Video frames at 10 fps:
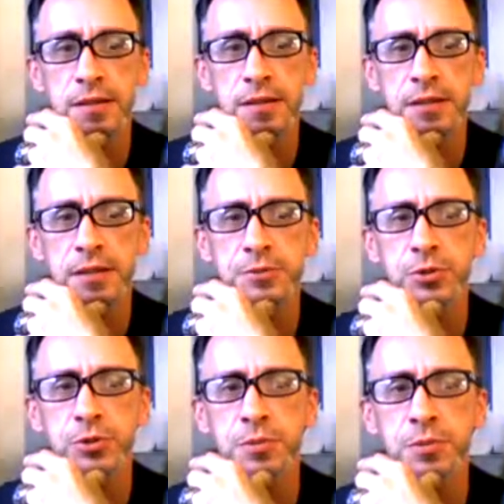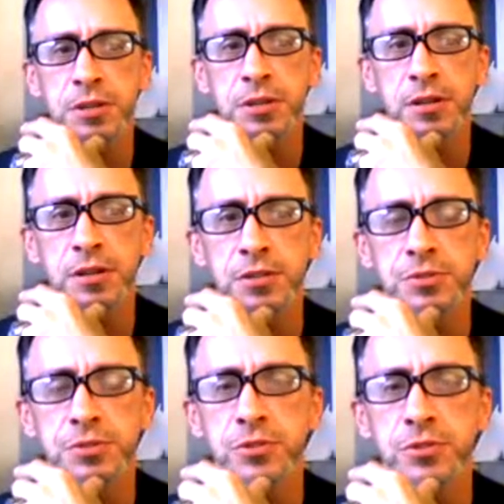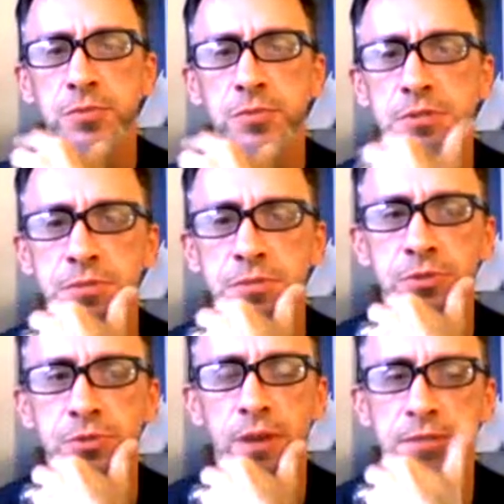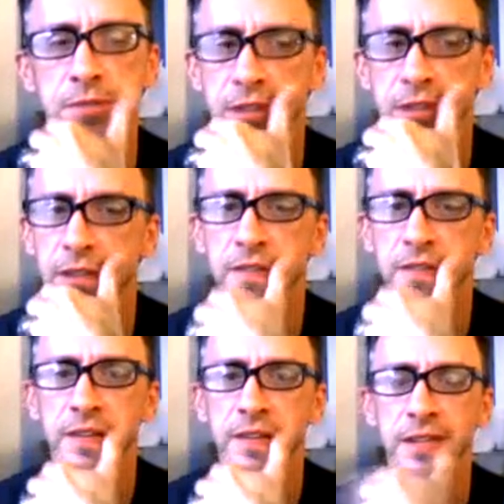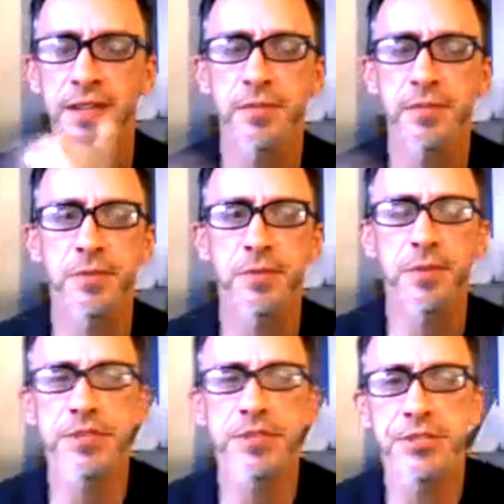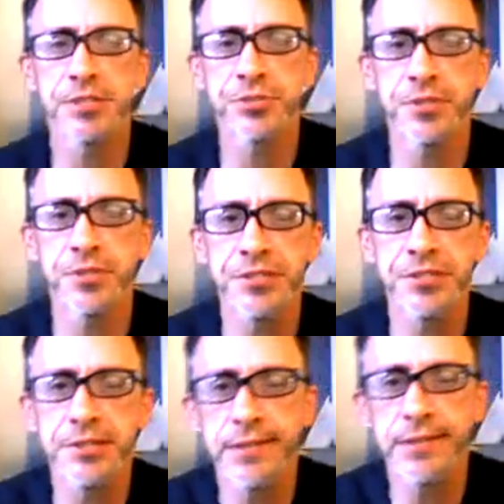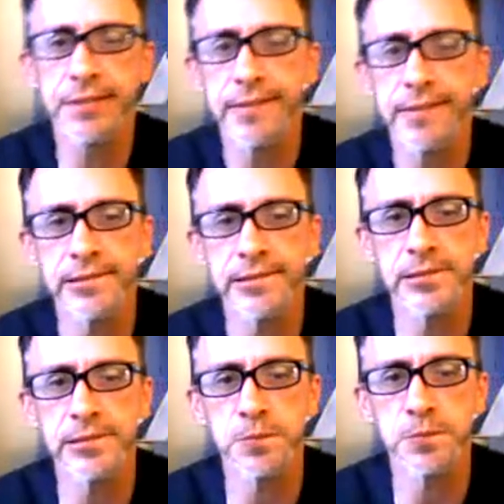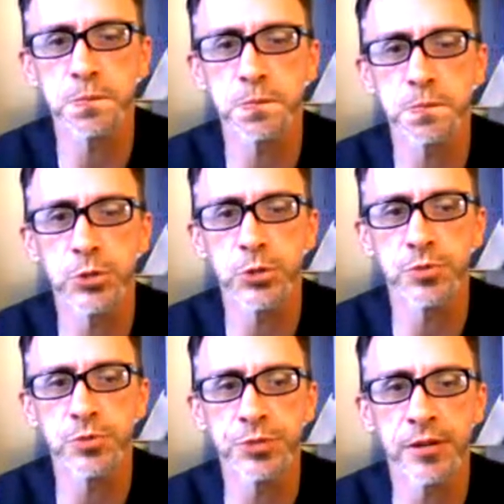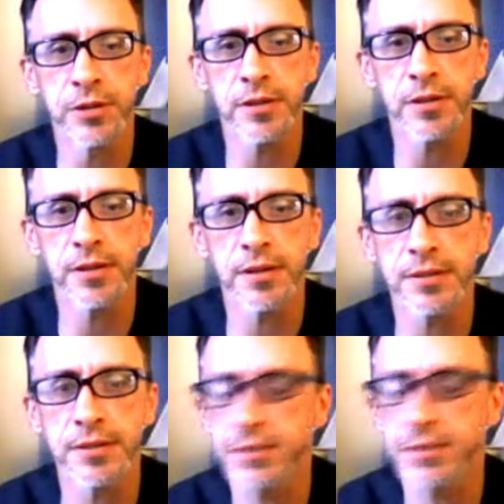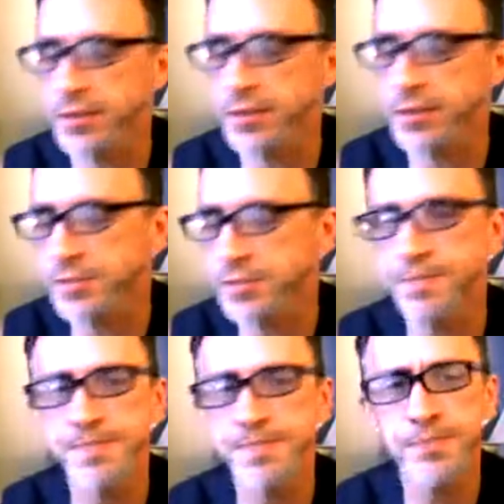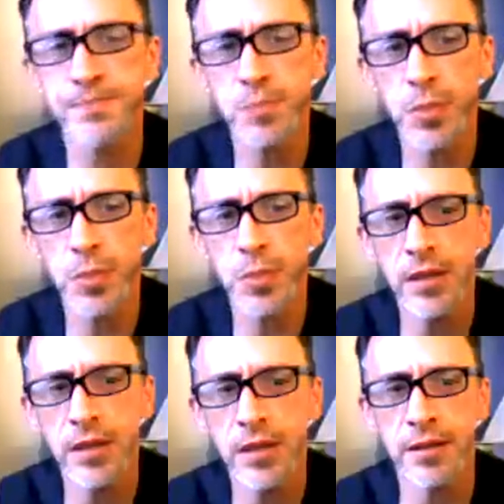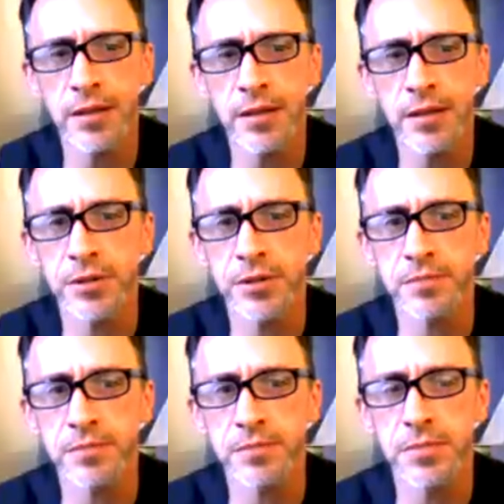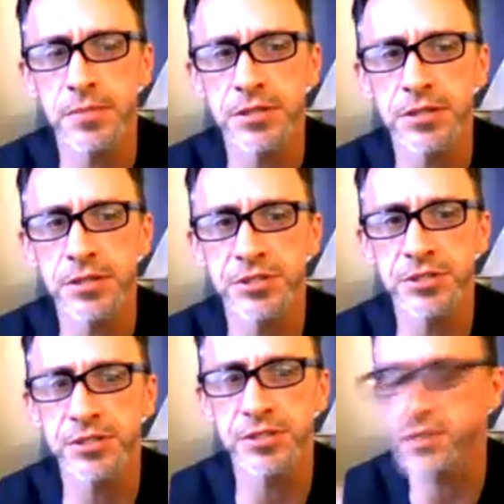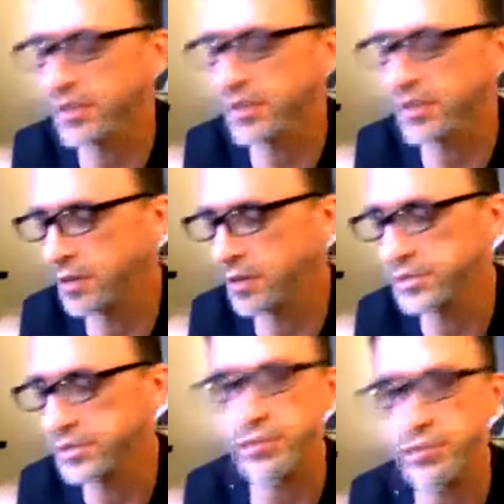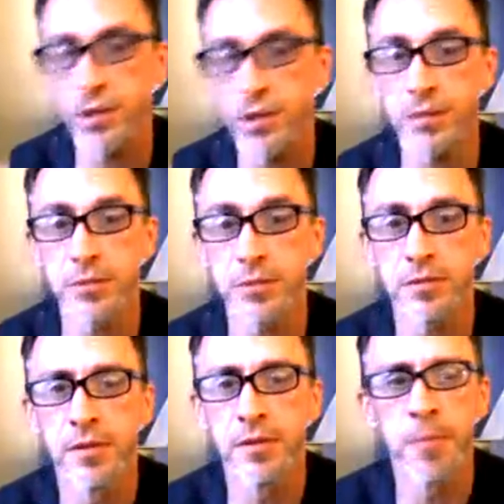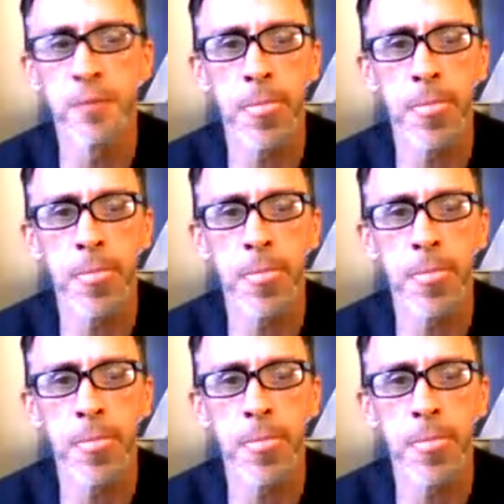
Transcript: yeah, and thanks for joining me on YouTube, subscribers there and the Muddy Streets YouTube channel. That's awesome. And yeah, I'll try to get as much of this out on Instagram, and